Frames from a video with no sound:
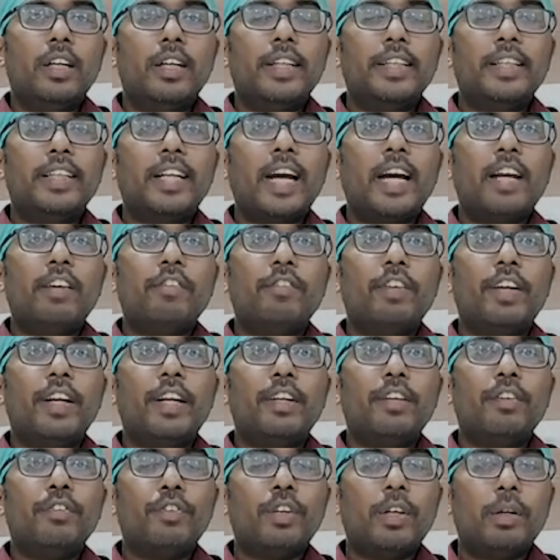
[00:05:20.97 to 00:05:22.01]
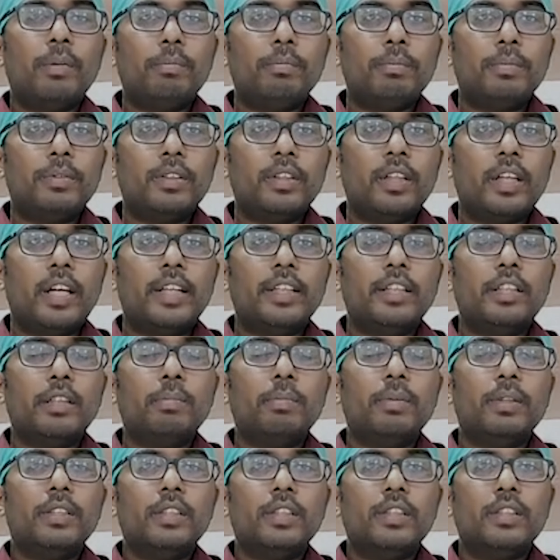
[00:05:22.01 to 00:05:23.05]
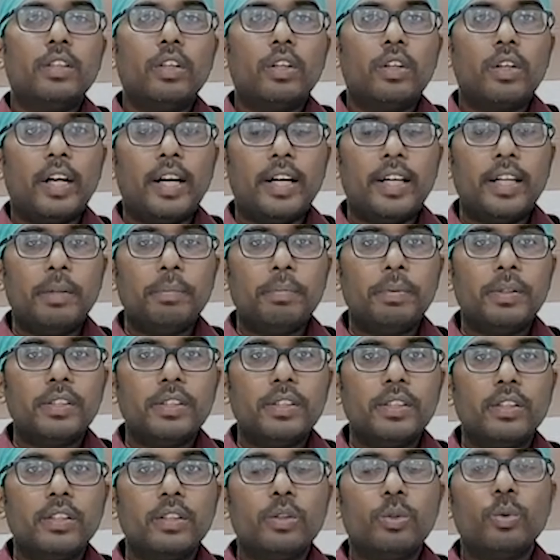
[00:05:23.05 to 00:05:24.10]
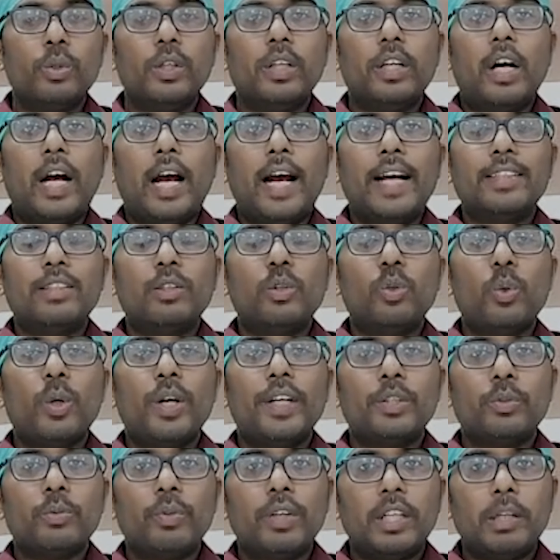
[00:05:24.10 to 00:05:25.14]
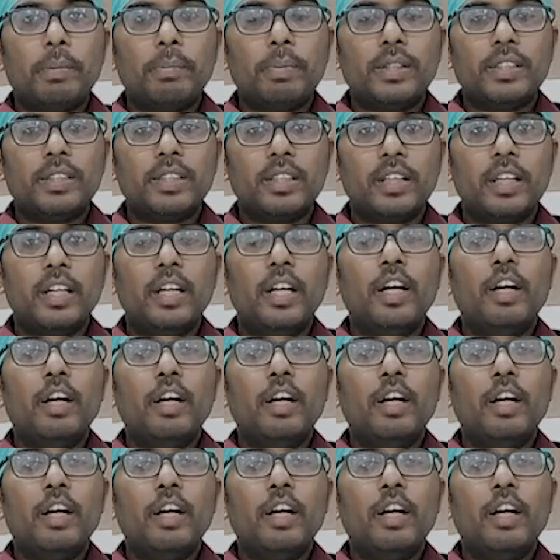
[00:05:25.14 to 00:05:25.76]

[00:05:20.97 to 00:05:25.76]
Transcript: It can vary from 90% or 100% to as low as 20%.